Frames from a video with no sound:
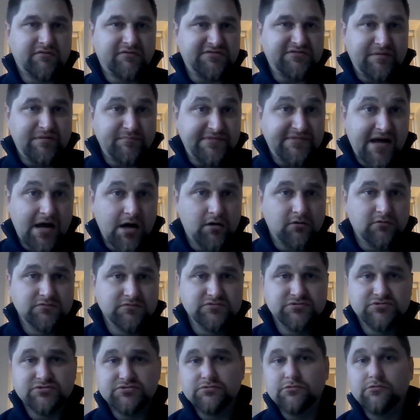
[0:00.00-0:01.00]
some
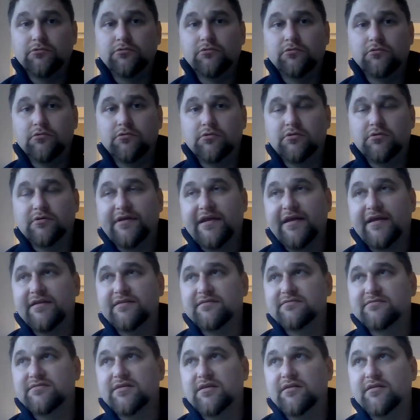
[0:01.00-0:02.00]
towns, or
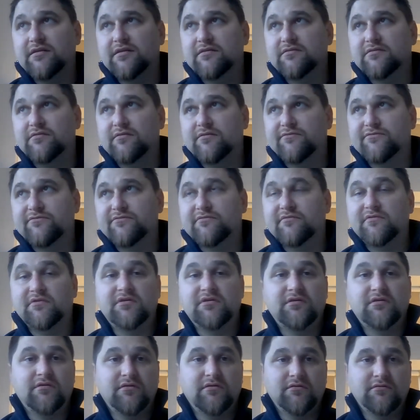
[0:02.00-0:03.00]
case studies of
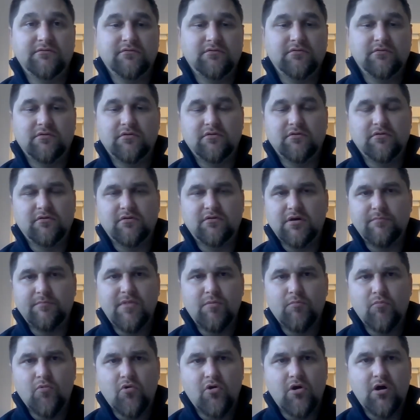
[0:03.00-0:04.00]
or a
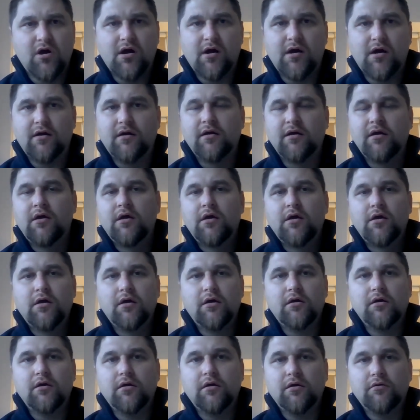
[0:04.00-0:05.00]
memoir
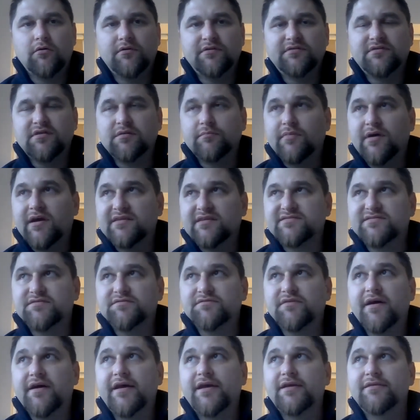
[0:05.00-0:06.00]
written by a
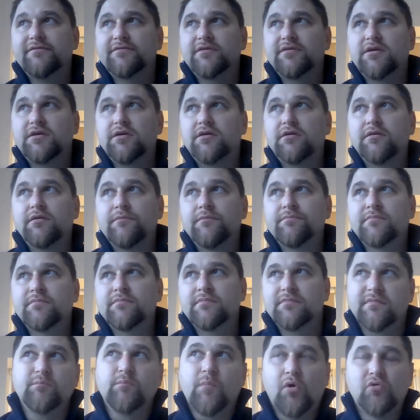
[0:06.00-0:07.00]
survivor.
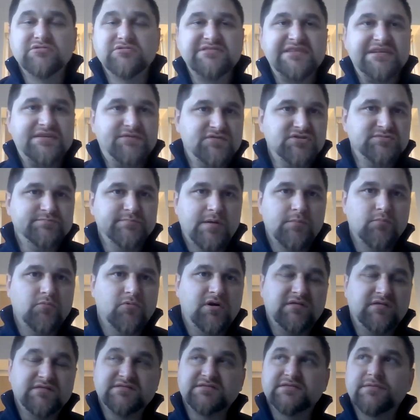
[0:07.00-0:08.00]
Mostly it was
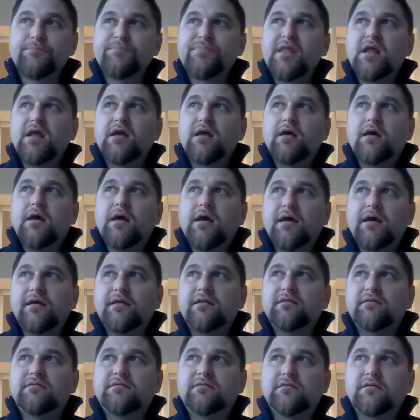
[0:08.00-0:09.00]
memoirs,
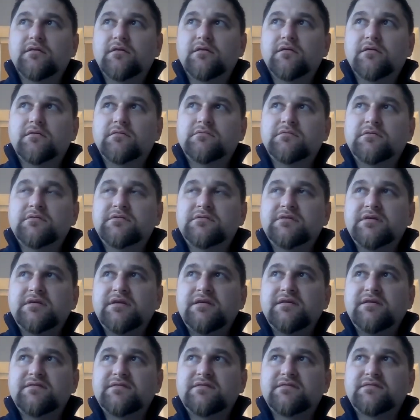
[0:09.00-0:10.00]
and
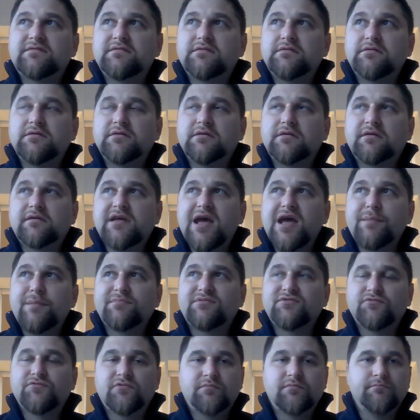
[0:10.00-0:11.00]
these
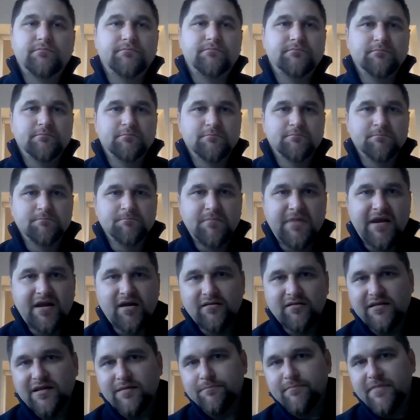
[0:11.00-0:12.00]
camps were
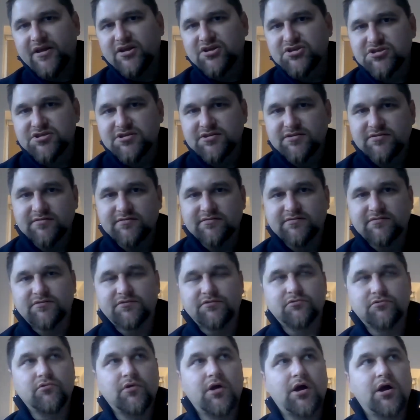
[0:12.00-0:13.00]
merely mentioned
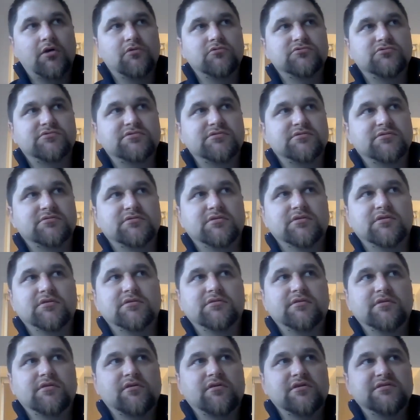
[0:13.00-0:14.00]
throughout
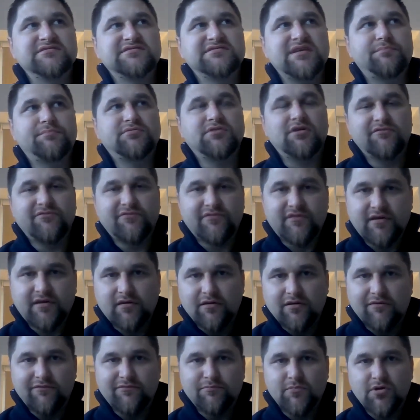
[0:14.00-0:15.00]
the concept of
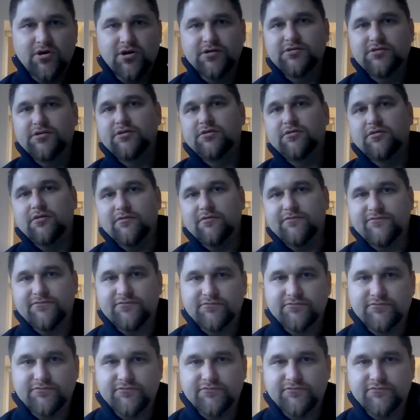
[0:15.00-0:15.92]
murder, of